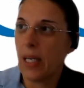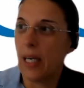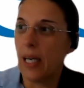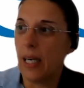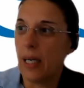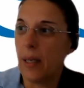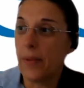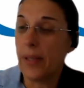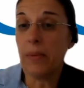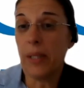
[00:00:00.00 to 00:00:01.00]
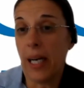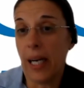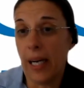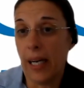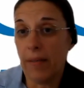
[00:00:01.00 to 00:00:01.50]
Then we
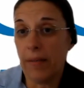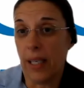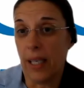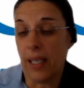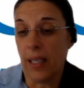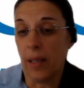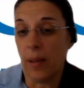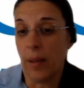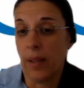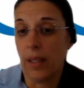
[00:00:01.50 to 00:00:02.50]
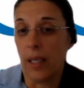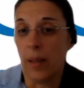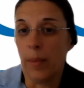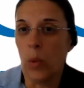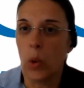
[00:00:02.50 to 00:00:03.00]
have a
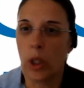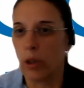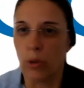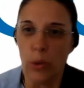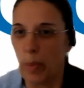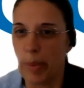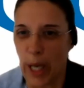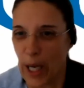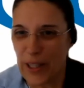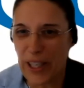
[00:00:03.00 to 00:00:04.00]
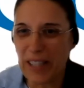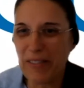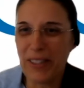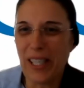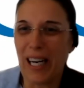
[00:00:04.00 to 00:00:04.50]
more tool project
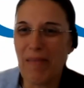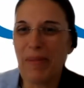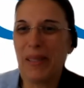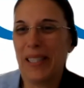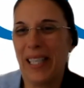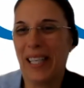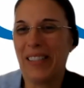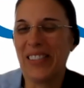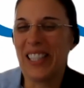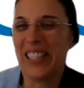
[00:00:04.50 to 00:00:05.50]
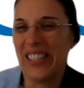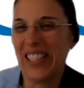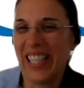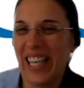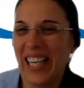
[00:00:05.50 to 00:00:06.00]
for Alport, and we
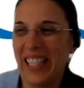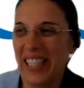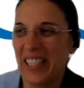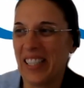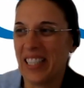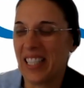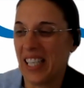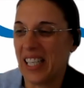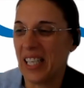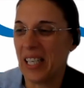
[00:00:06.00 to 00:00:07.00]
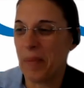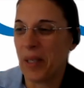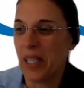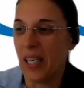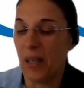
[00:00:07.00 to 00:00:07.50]
call that, it's like
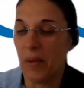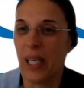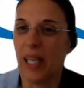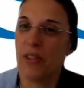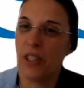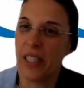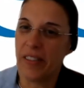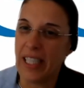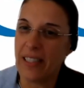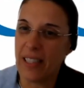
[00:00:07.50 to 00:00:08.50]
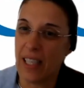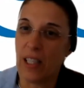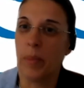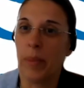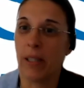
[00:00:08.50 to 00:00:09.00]
we are generating
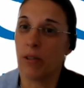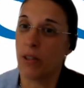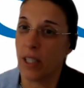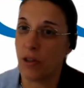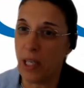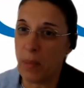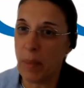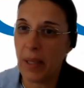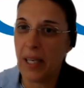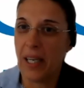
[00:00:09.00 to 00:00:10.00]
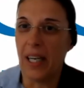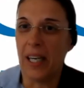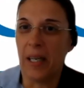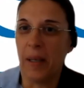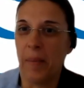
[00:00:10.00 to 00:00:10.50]
agglomerulus on a chip.
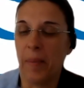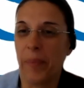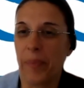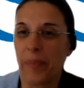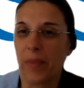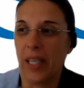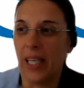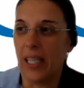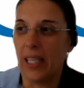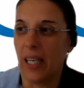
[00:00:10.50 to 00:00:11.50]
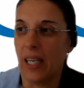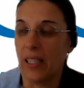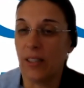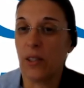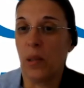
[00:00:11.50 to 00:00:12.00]

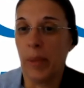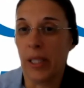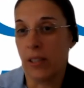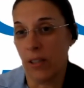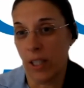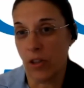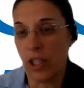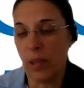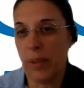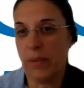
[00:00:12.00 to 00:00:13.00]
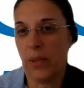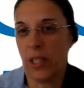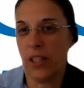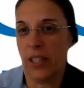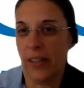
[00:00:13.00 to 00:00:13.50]
This glomerulus on a chip was
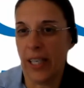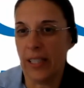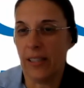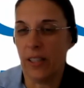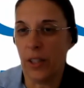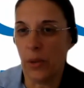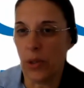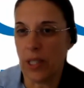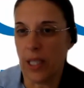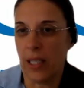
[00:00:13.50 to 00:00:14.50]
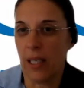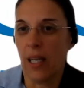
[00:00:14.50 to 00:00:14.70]
generating using